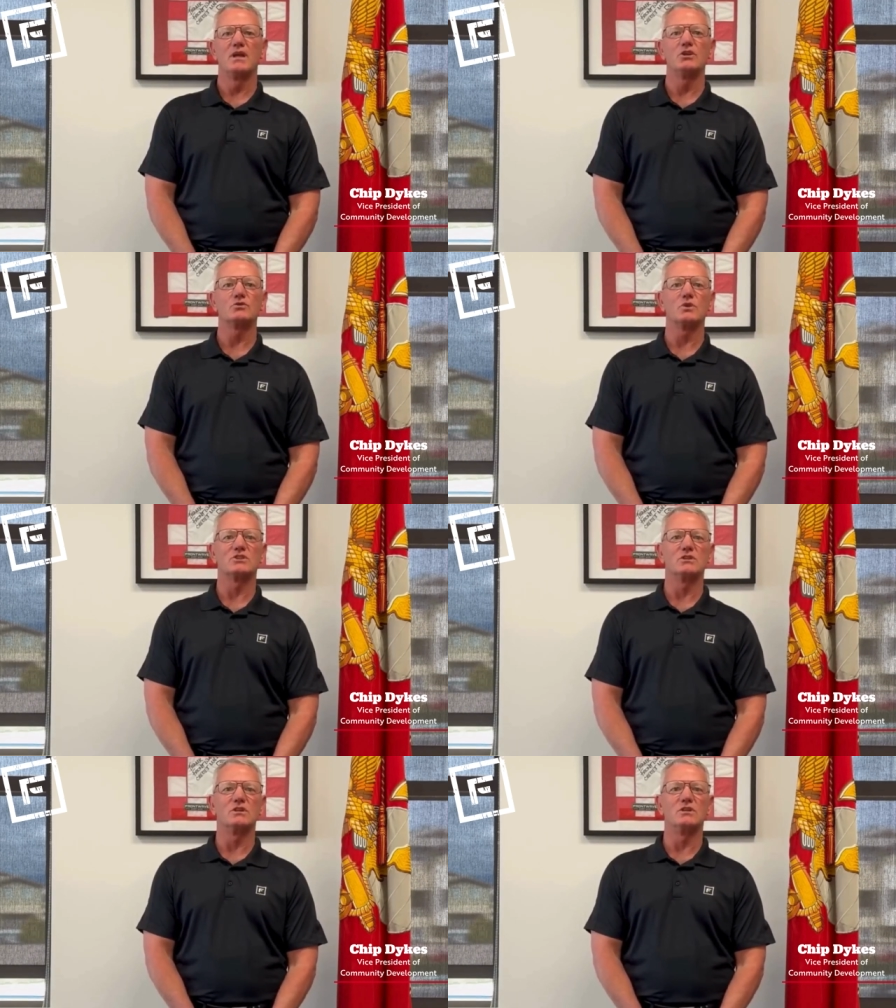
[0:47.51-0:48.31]
here's
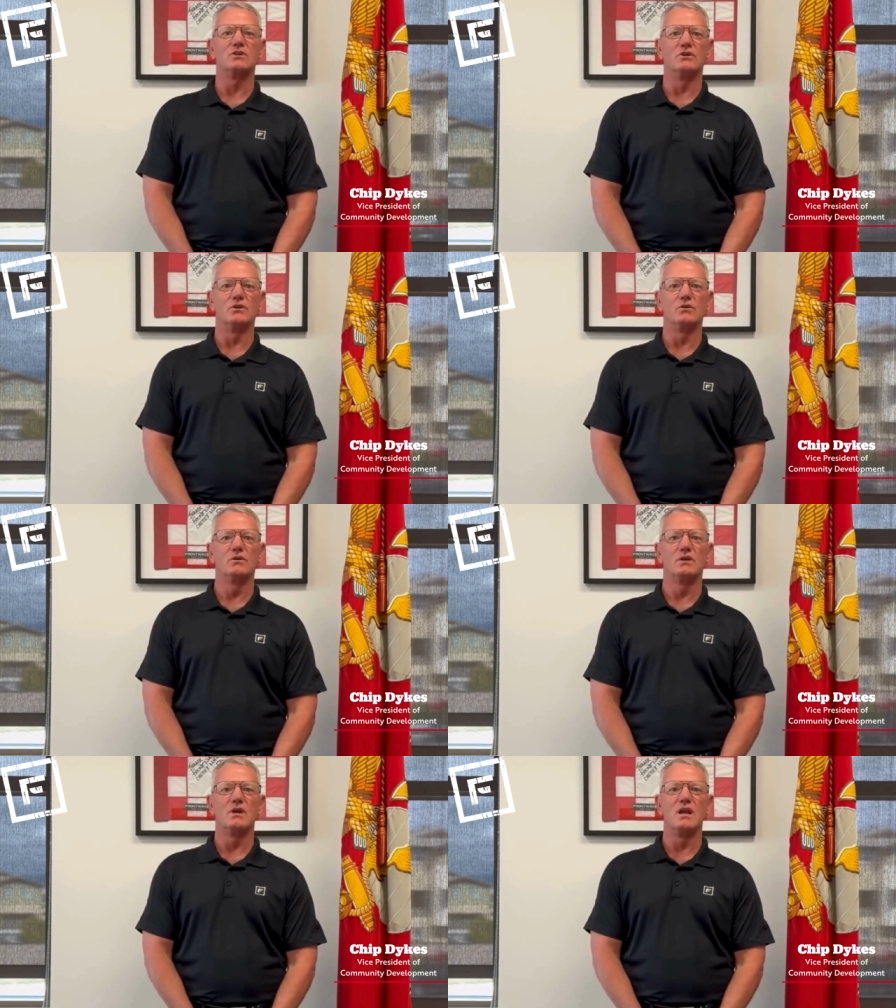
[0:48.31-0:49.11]
what you need to do
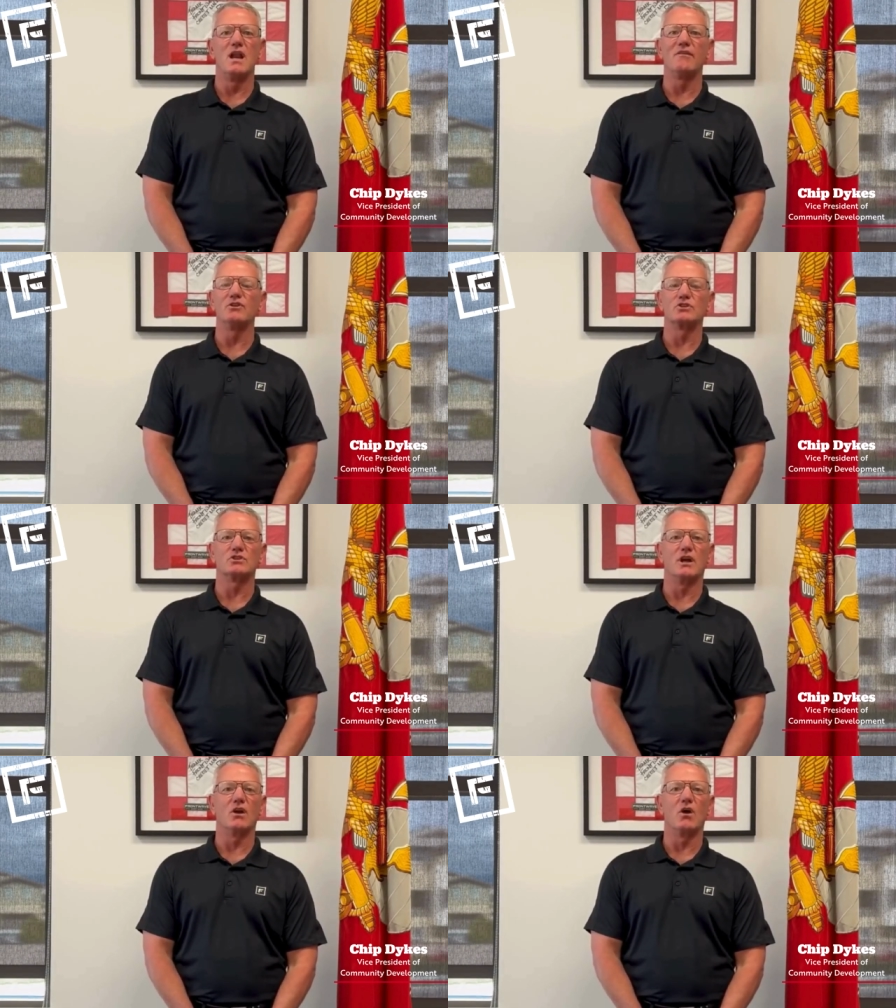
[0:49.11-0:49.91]
never
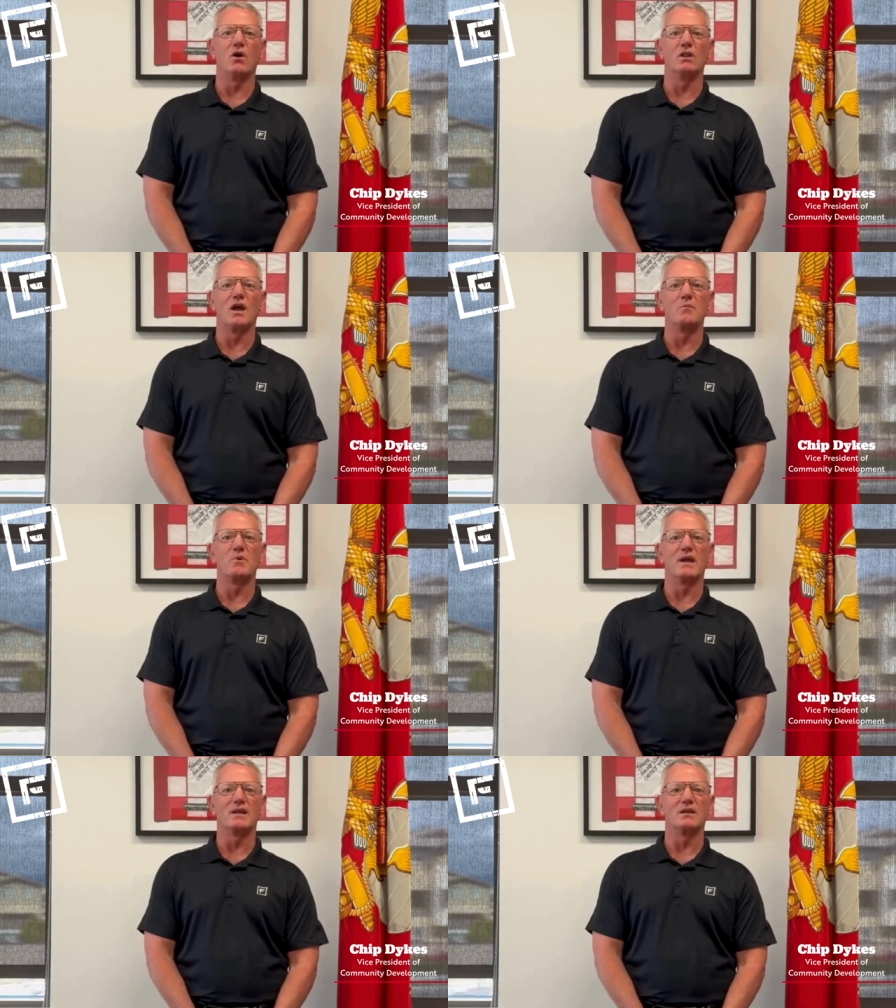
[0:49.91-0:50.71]
share online
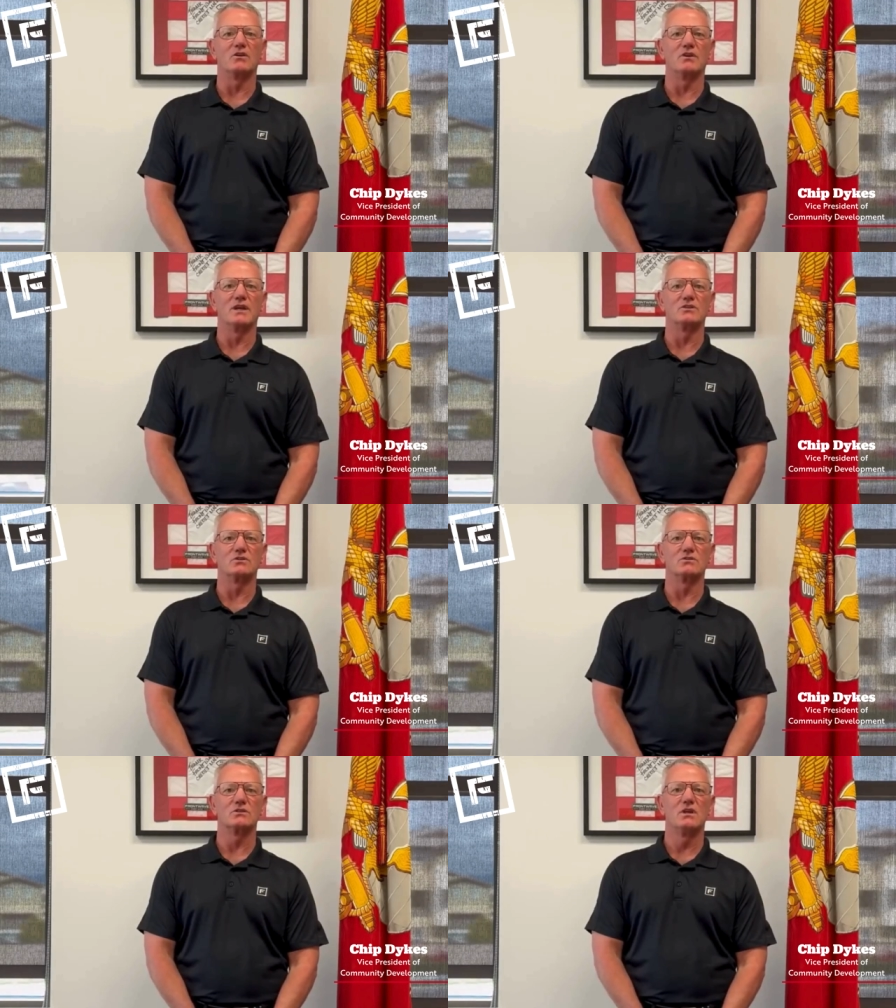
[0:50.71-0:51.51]
banking
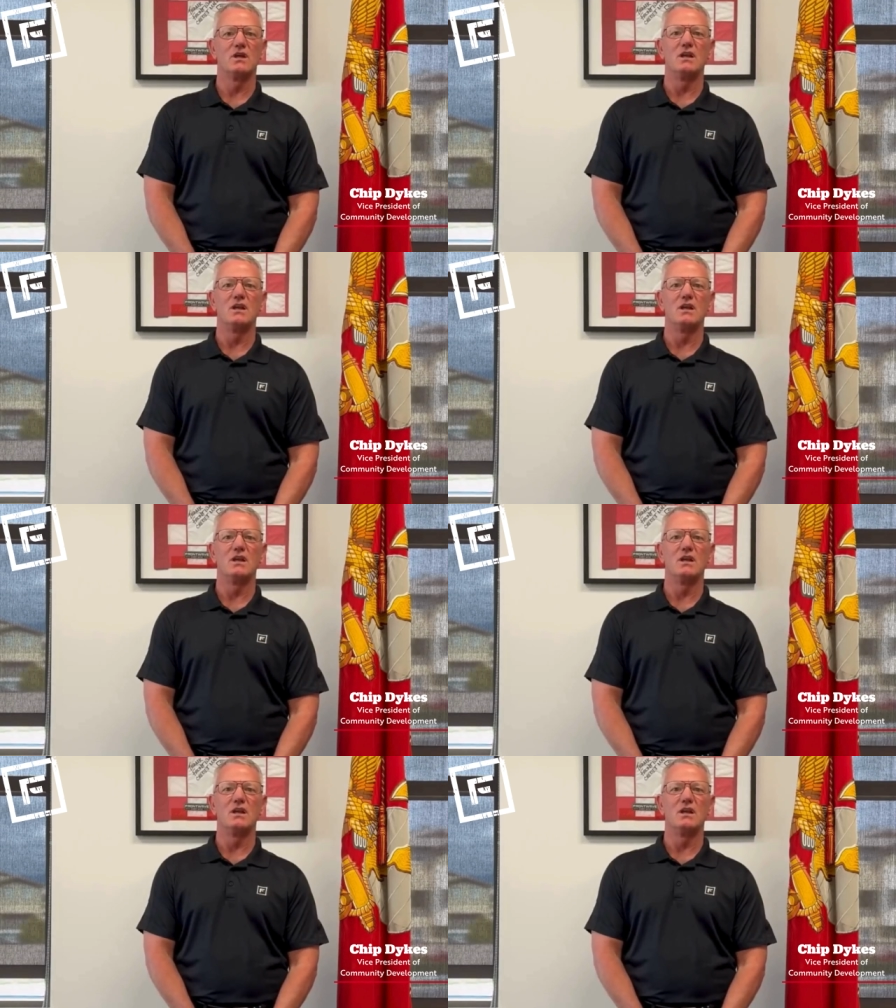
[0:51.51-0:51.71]
credentials,